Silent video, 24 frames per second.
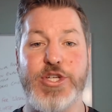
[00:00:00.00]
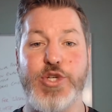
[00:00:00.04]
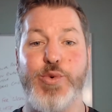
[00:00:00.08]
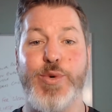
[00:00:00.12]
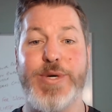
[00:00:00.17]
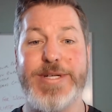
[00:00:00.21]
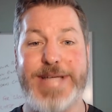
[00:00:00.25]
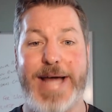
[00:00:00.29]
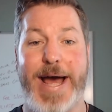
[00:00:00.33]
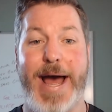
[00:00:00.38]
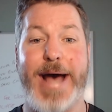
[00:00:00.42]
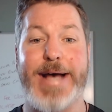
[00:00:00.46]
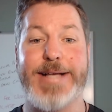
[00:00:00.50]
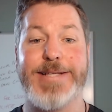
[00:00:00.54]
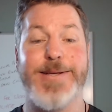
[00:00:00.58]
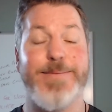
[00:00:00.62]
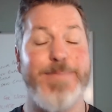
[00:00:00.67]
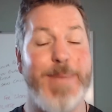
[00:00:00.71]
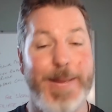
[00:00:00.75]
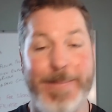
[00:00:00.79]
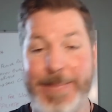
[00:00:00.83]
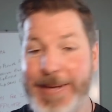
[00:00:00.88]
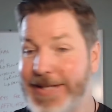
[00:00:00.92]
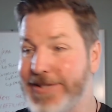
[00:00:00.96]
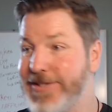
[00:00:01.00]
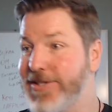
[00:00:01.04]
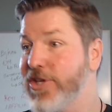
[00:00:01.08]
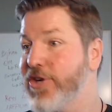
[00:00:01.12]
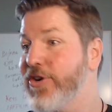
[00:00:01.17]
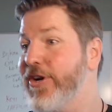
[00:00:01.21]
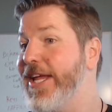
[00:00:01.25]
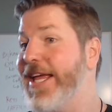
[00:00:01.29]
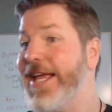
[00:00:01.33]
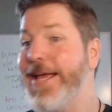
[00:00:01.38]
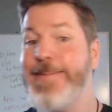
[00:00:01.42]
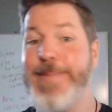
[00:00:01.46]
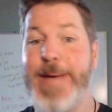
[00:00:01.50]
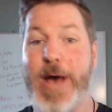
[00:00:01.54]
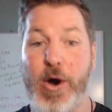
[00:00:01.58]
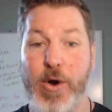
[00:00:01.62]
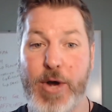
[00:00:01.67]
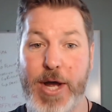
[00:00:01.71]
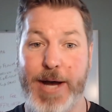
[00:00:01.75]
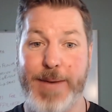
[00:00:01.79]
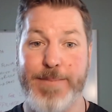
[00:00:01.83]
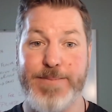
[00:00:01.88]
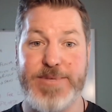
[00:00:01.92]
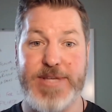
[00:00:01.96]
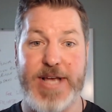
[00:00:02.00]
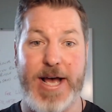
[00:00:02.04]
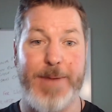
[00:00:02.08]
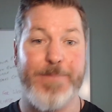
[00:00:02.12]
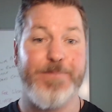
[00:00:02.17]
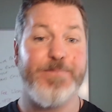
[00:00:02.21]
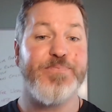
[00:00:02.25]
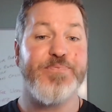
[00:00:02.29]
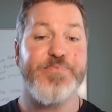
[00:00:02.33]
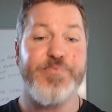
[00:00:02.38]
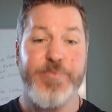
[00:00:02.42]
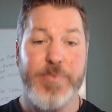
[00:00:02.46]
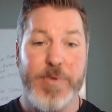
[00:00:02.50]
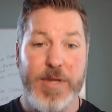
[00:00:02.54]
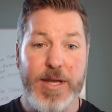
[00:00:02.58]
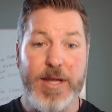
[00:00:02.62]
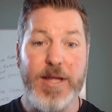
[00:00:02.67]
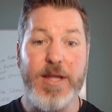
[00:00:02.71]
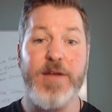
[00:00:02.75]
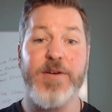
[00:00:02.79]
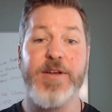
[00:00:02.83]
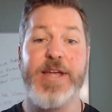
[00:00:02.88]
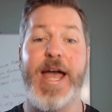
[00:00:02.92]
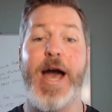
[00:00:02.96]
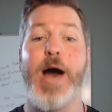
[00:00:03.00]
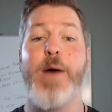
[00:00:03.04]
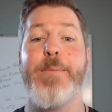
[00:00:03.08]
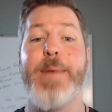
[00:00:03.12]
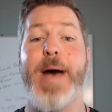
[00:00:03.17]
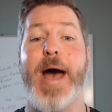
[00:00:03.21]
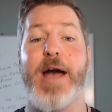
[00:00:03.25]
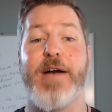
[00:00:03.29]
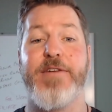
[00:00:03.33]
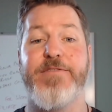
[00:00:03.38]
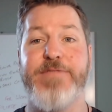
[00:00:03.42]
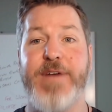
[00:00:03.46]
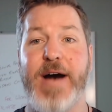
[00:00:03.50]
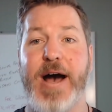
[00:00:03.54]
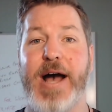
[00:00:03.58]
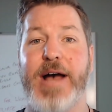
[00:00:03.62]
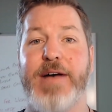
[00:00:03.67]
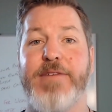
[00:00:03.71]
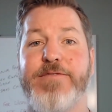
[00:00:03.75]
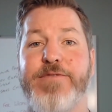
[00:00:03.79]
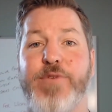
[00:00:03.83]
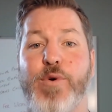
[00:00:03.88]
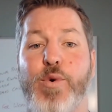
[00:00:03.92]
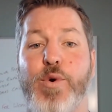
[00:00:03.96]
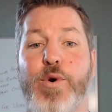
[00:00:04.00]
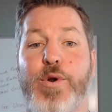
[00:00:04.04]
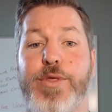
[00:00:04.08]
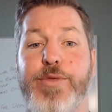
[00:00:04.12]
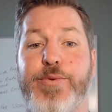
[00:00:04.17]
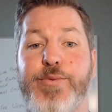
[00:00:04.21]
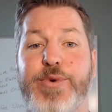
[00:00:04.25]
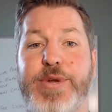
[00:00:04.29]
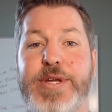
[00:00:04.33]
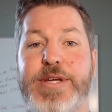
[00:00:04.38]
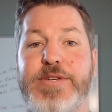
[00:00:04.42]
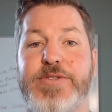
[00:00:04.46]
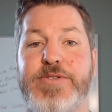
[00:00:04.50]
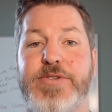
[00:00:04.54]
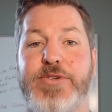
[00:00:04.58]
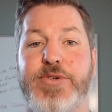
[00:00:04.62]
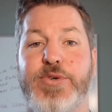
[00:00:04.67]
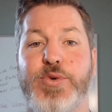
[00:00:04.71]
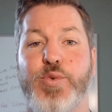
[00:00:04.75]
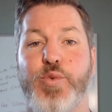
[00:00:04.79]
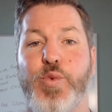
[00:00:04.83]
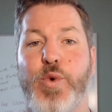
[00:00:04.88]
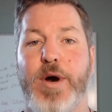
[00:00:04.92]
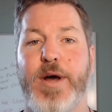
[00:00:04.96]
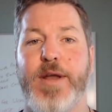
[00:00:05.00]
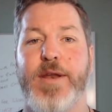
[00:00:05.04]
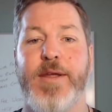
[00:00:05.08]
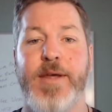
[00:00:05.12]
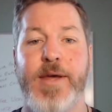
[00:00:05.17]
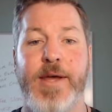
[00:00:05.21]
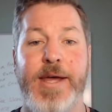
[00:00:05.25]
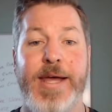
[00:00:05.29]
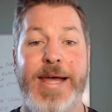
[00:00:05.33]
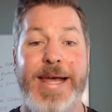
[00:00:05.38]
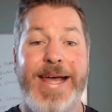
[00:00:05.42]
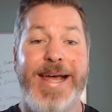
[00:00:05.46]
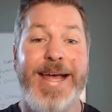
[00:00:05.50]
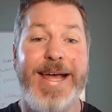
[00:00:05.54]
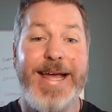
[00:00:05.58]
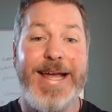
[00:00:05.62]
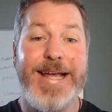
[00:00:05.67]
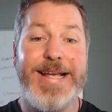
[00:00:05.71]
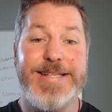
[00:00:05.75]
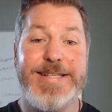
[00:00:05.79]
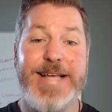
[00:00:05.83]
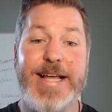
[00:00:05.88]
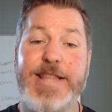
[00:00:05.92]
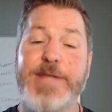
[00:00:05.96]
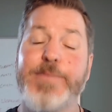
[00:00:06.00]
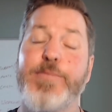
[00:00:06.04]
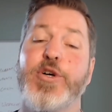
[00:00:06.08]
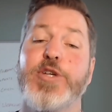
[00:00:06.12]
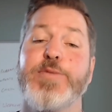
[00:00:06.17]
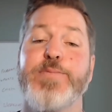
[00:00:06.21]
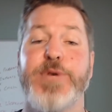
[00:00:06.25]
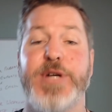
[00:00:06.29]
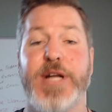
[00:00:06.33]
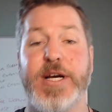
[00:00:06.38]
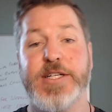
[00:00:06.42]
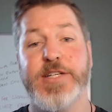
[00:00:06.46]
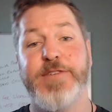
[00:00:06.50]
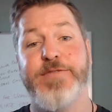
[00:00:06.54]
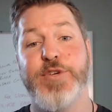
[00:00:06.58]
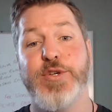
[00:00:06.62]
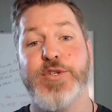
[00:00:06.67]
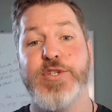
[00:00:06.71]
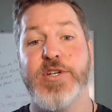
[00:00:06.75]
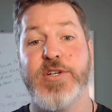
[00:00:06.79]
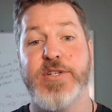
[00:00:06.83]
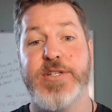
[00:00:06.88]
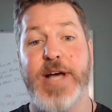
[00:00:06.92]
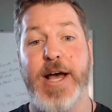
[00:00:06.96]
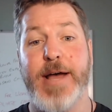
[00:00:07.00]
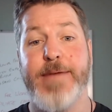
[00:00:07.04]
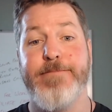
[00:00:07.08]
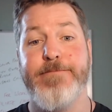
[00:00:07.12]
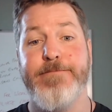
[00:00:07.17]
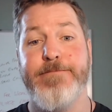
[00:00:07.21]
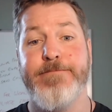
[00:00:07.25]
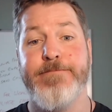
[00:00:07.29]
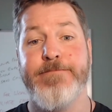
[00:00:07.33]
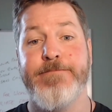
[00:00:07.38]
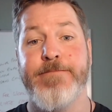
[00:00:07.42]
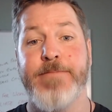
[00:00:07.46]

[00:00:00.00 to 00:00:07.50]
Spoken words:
to do a task, maybe it's your email comes up, count back 5, 4, 3, 2, 1. Is that the most productive use of your time?